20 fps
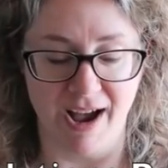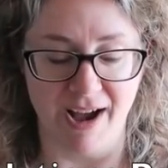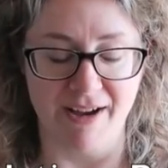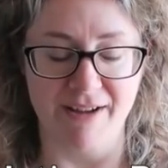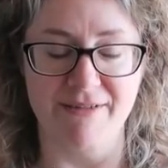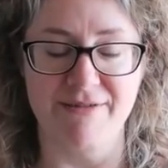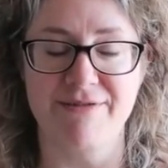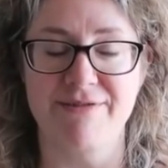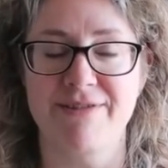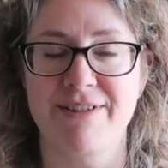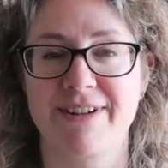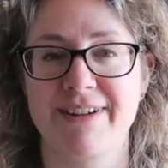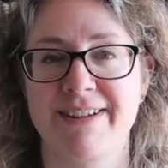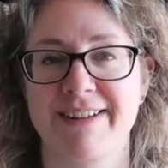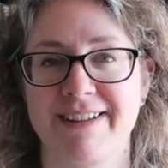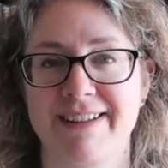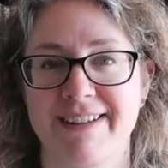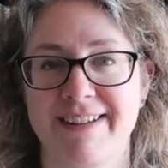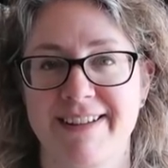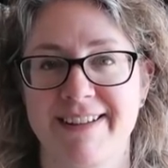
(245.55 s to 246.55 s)
of
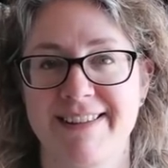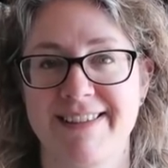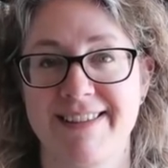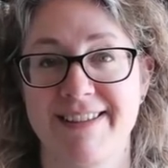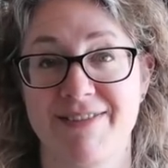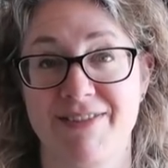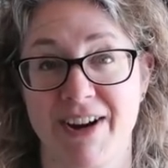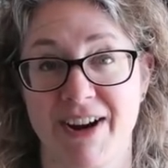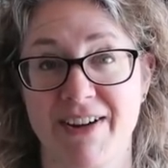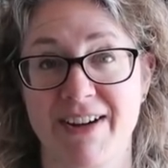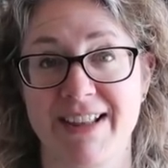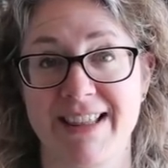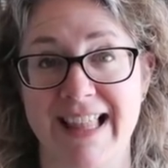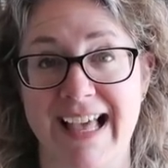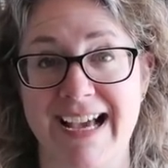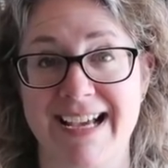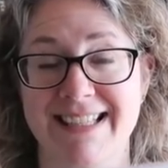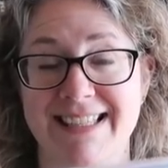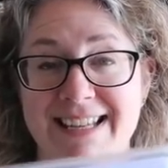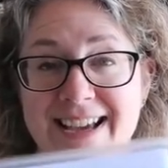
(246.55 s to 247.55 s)
the very
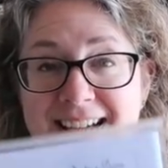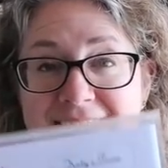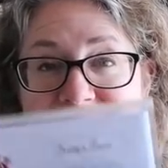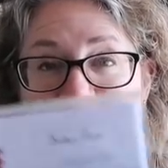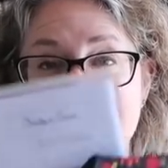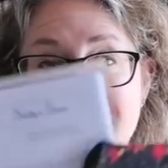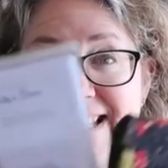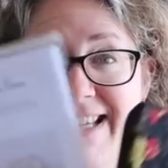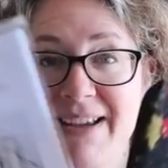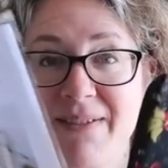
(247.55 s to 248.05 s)
last high tea